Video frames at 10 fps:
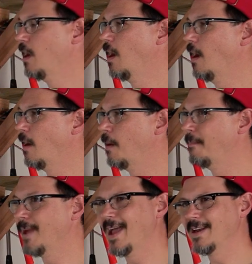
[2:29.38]

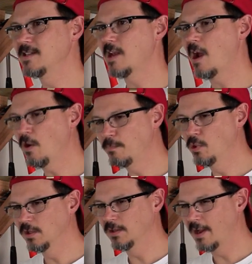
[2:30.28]
Um, and its
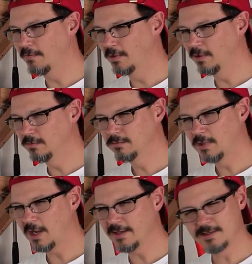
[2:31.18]
output level
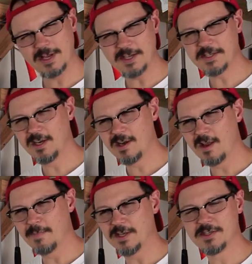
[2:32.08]
I tested it
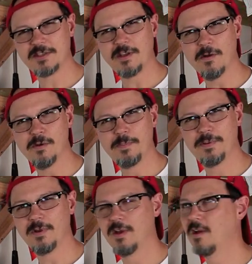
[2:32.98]
on my scope
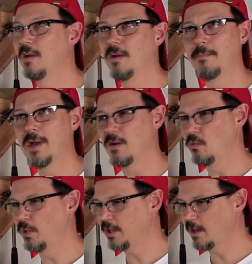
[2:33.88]
uh, about a
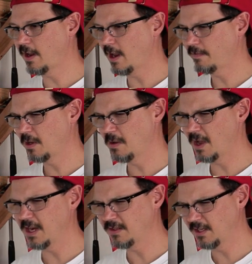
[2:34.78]
week and a half ago,
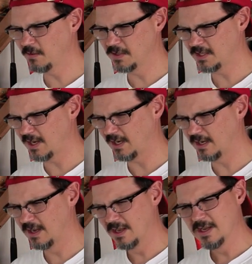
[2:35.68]
and I think it was like
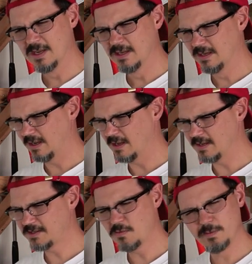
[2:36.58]
uh,
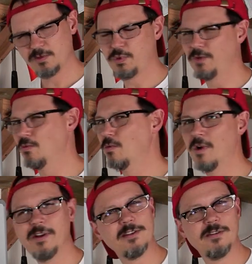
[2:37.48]
somewhere between
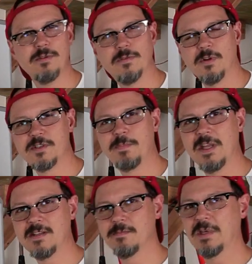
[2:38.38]
one and two volts
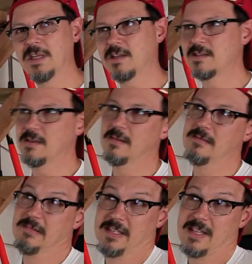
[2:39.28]
peak to peak.
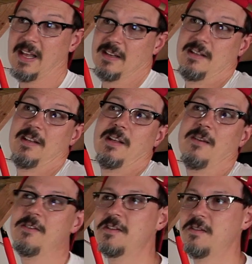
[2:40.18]
So is that
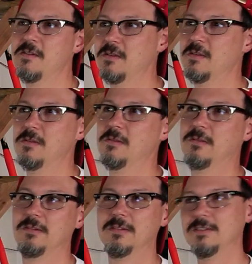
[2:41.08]
close
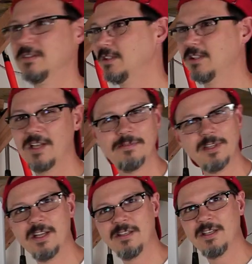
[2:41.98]
to the level
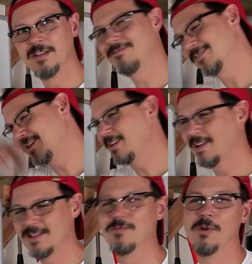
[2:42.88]
I need? Eh,
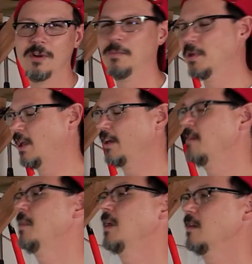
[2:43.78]
it's workable. I
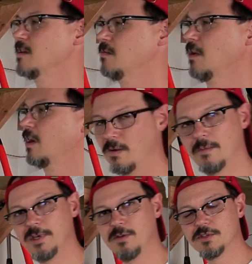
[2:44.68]
can make this work. I'm
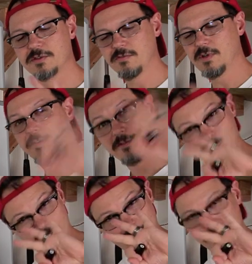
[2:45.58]
going to use three
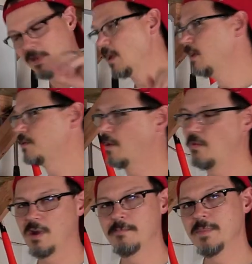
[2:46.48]
three of them. So I
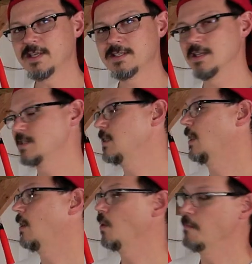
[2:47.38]
want to mix this
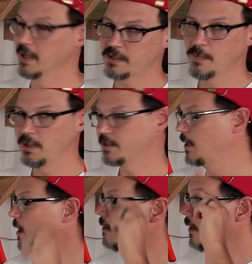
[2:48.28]
thing. I want to mix them all
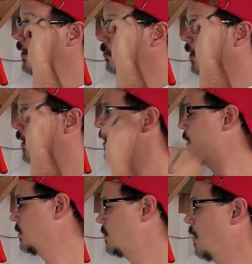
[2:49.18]
together equally.
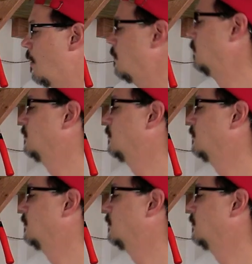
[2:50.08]
So